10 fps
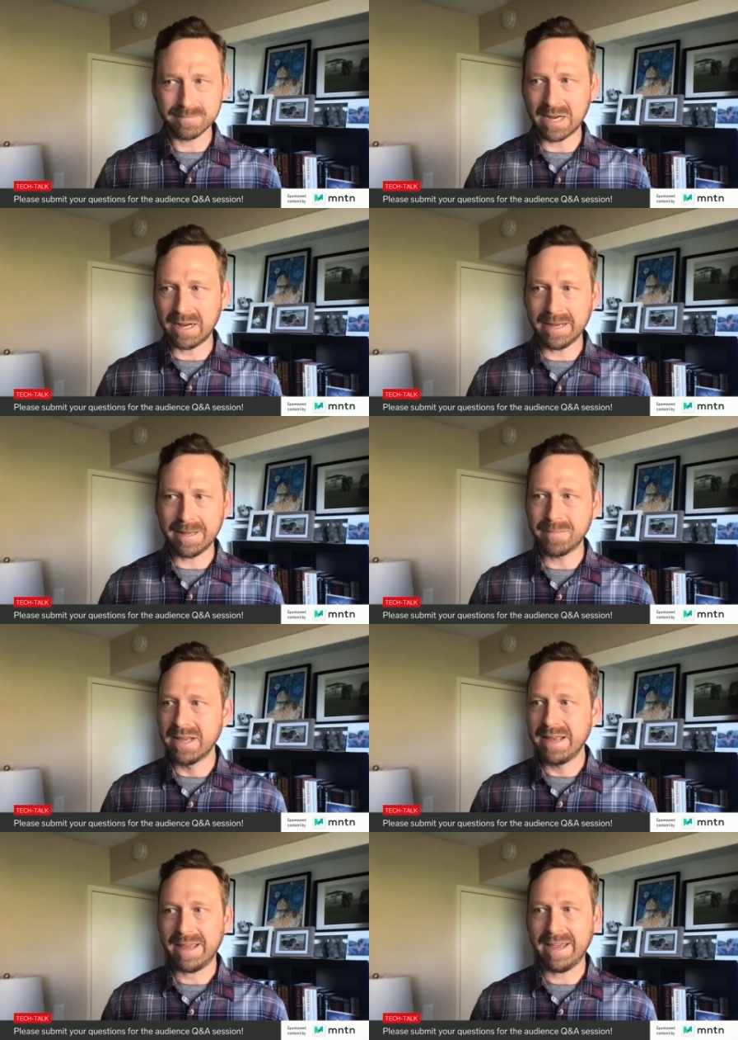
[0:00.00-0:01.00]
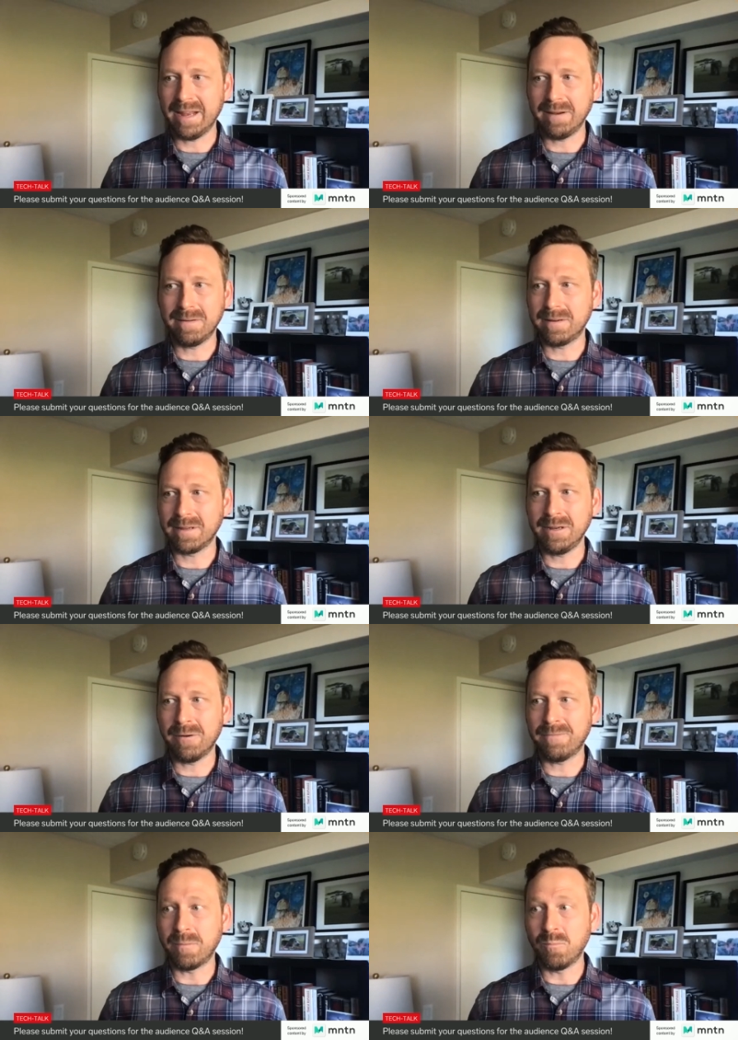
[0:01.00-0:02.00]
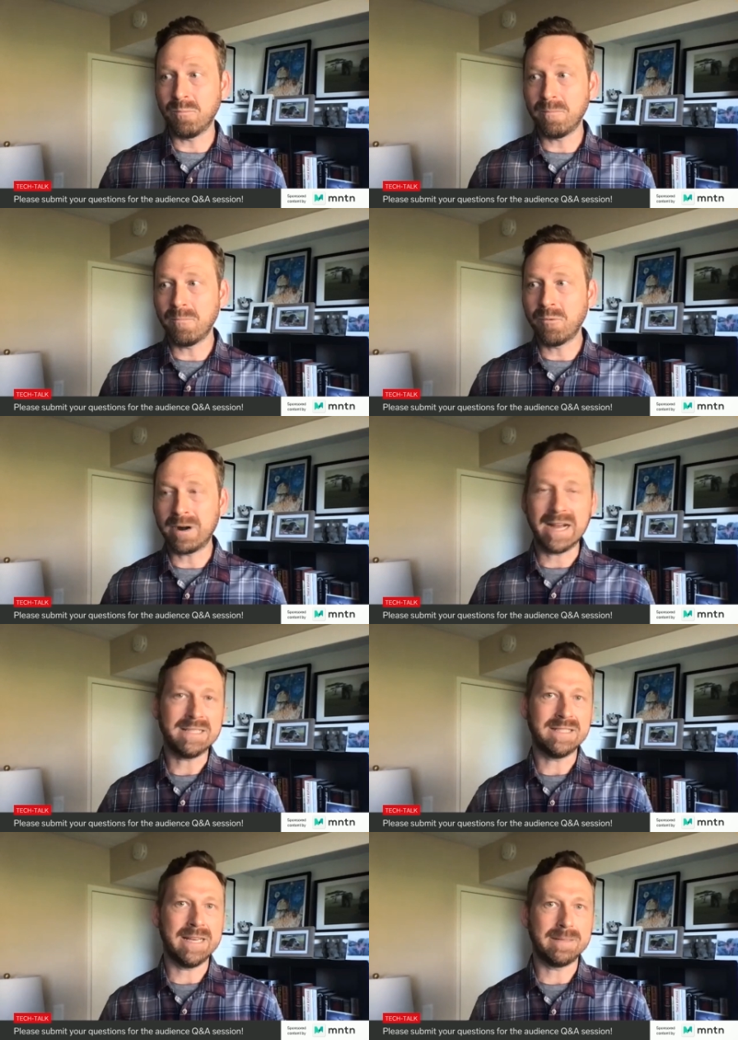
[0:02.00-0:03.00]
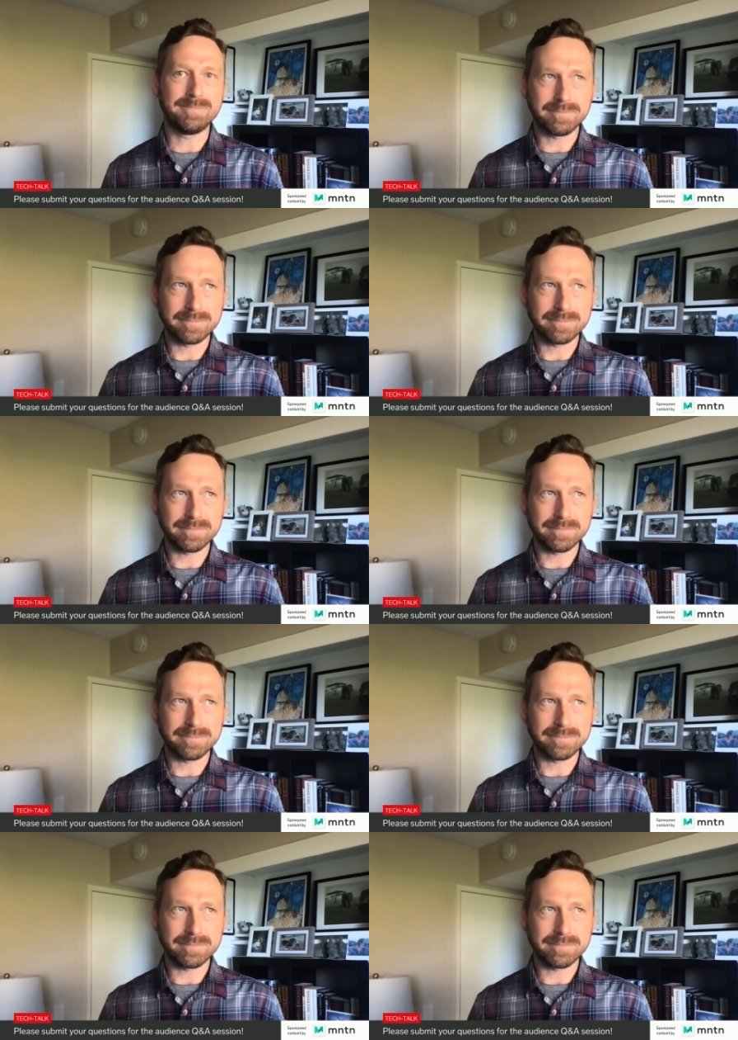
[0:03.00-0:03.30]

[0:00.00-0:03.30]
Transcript: And from where I sit,